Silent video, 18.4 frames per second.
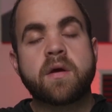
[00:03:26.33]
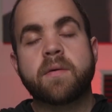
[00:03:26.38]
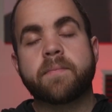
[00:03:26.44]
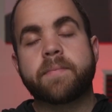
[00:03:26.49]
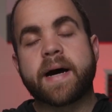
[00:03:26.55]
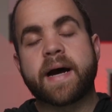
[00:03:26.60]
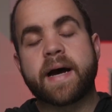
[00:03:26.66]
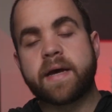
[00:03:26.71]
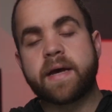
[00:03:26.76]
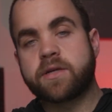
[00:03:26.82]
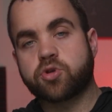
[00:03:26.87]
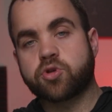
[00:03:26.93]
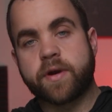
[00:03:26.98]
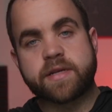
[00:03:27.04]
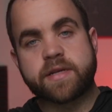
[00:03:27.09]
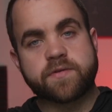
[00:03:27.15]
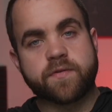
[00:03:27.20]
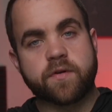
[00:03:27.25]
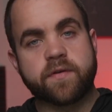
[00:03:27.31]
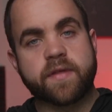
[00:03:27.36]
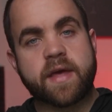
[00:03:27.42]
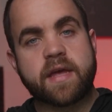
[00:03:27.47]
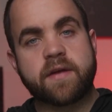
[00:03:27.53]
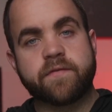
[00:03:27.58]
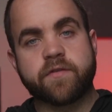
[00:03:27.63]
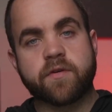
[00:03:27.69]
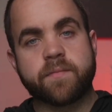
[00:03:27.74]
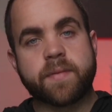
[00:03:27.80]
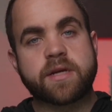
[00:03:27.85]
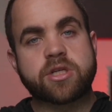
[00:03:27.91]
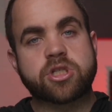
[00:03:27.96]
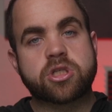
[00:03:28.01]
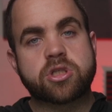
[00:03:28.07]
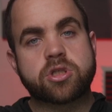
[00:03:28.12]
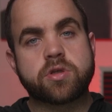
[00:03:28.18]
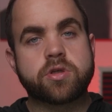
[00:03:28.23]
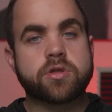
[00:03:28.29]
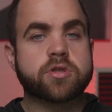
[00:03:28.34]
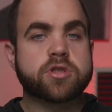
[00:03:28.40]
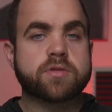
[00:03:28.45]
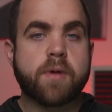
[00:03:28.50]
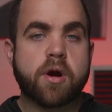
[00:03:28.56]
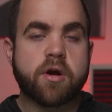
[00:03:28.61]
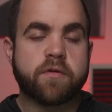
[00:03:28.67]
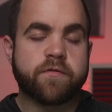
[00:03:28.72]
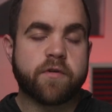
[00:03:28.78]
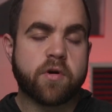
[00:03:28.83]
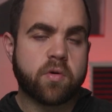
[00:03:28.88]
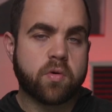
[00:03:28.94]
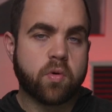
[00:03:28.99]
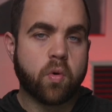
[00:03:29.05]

by transferring that information to your smartphone